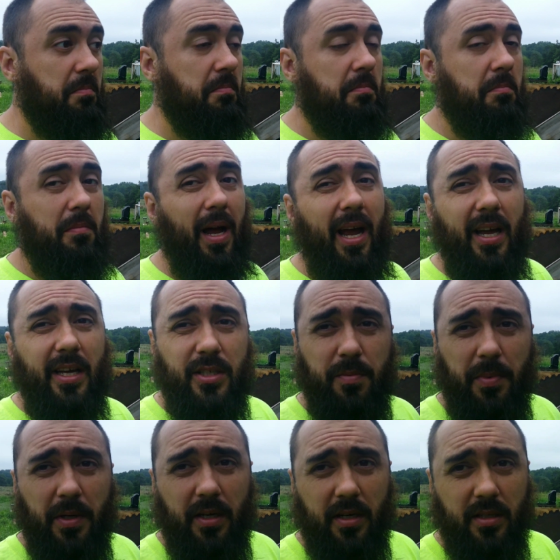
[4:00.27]
my
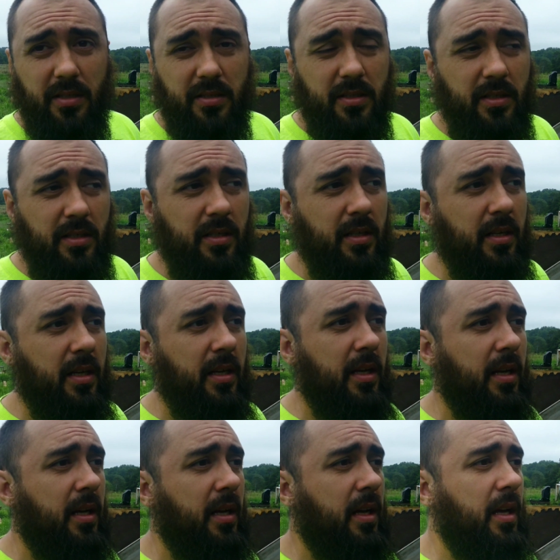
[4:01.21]
experience,
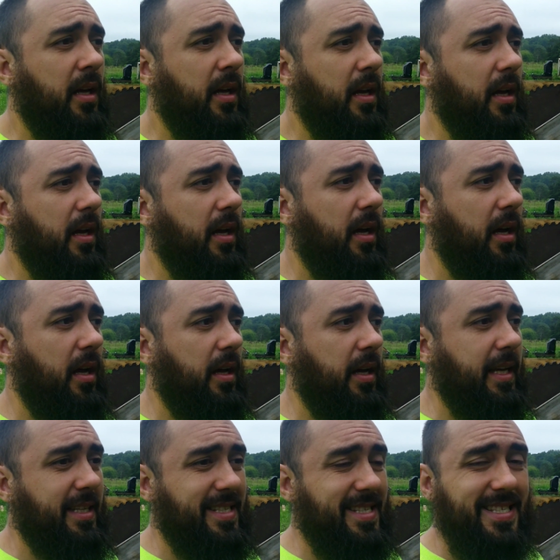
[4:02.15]

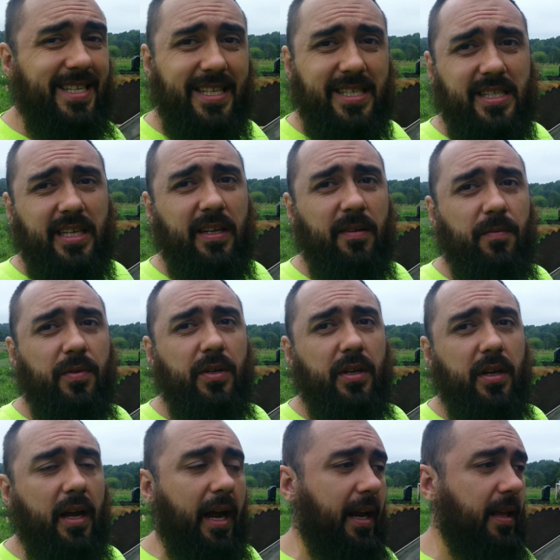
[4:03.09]
in
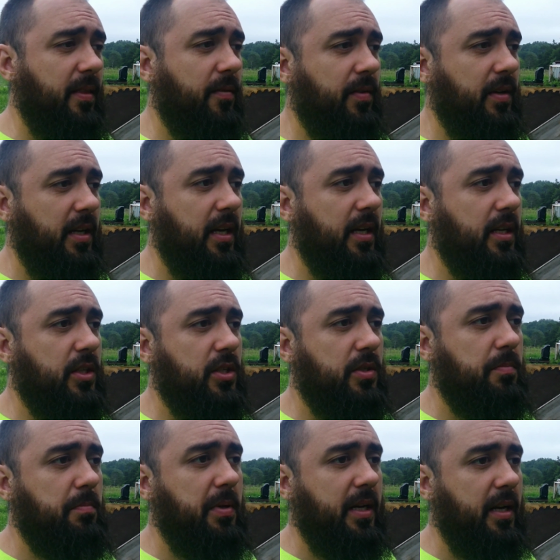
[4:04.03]
16-foot, 1/8 of an
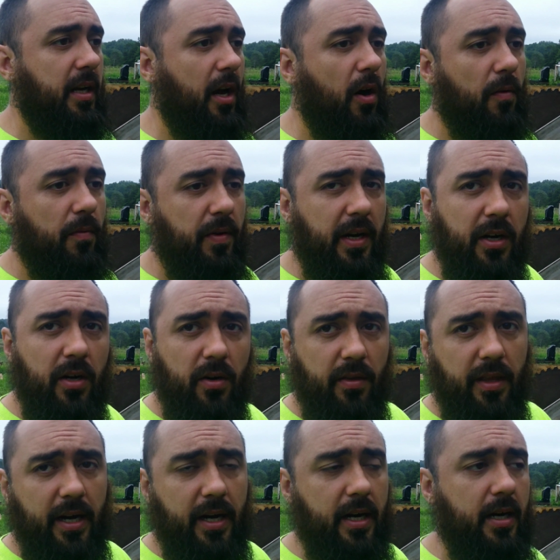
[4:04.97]
inch being off here or
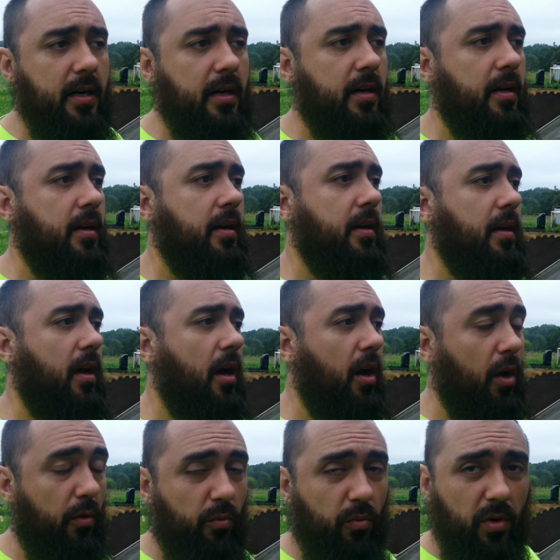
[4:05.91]
there
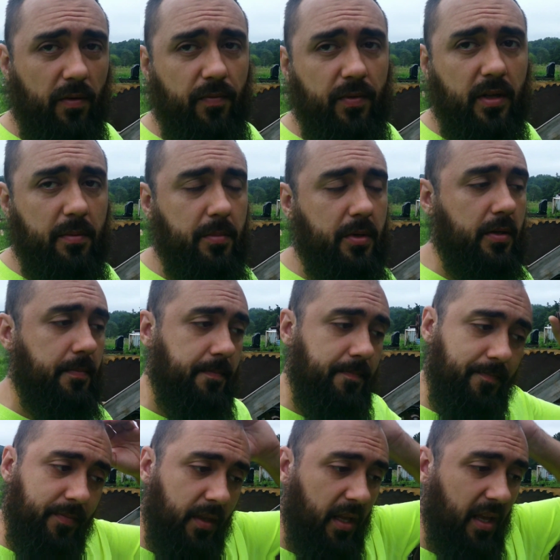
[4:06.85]
on rough lumber,
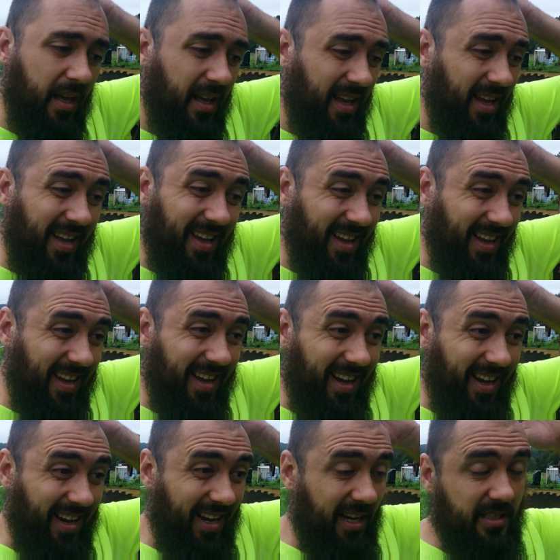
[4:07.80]

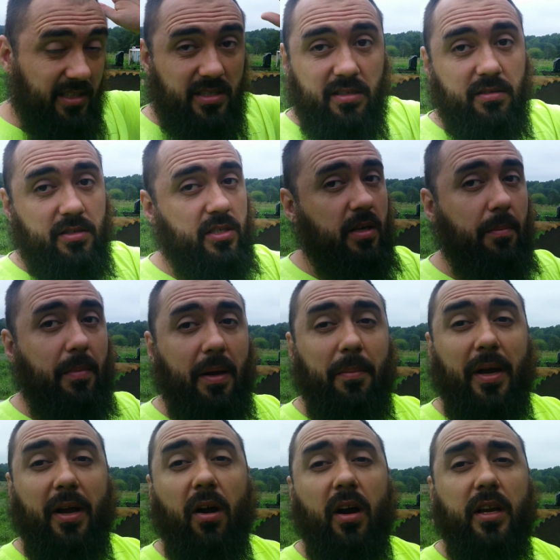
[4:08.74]
and somebody
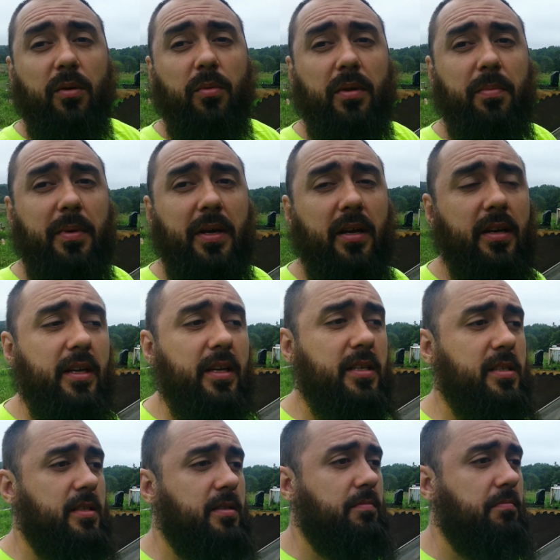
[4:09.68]
may argue with me on
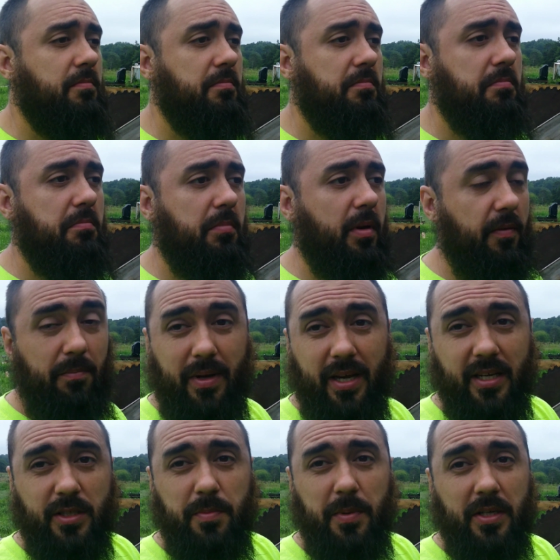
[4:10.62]
this, but in
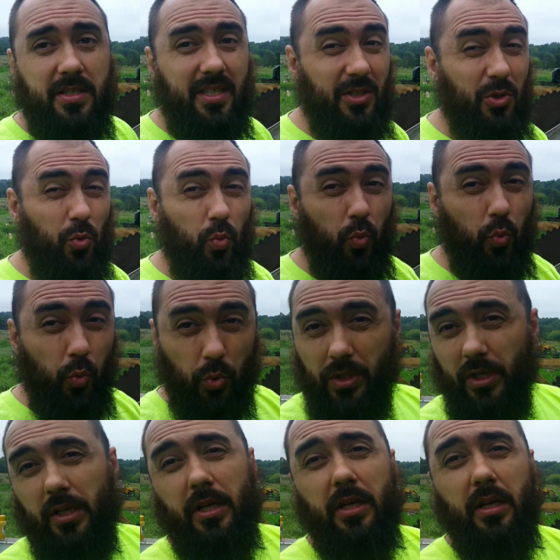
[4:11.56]
my experience, that's
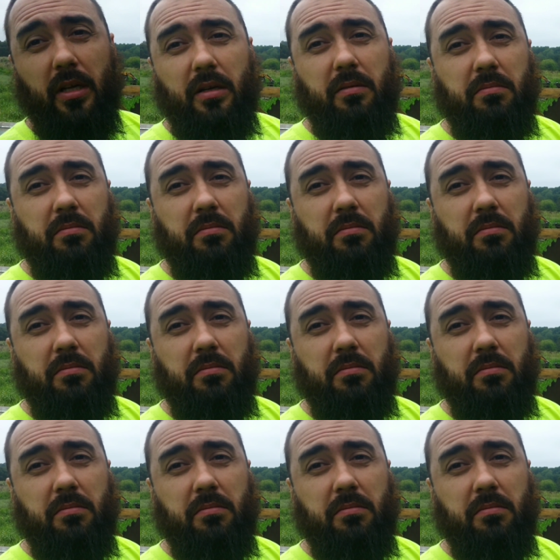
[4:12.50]
really good.